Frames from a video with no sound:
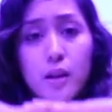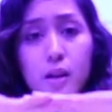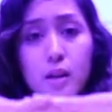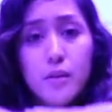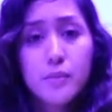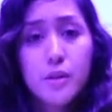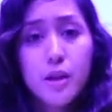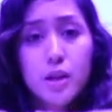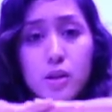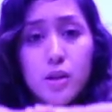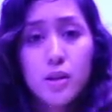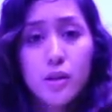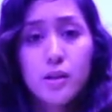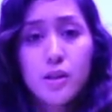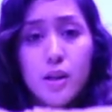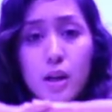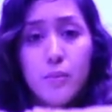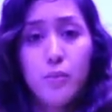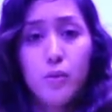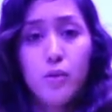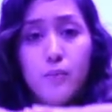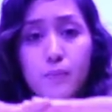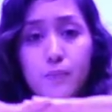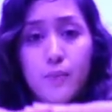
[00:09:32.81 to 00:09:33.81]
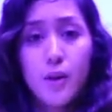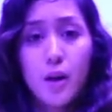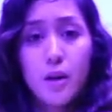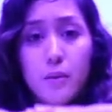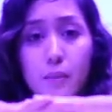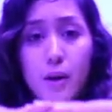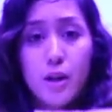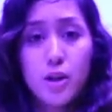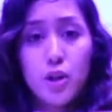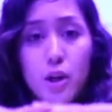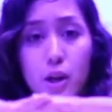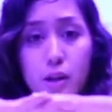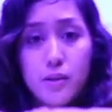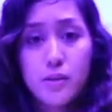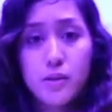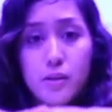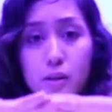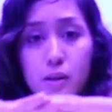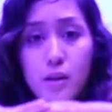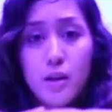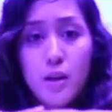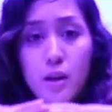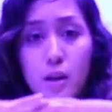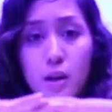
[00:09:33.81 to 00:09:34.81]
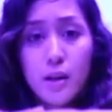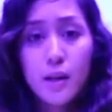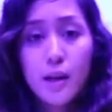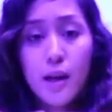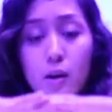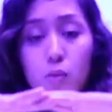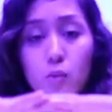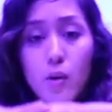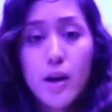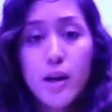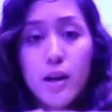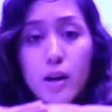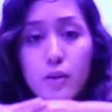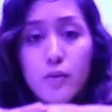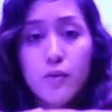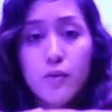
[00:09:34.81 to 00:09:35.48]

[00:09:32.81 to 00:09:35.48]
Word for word: Okay, I'm touching the table on my chest okay,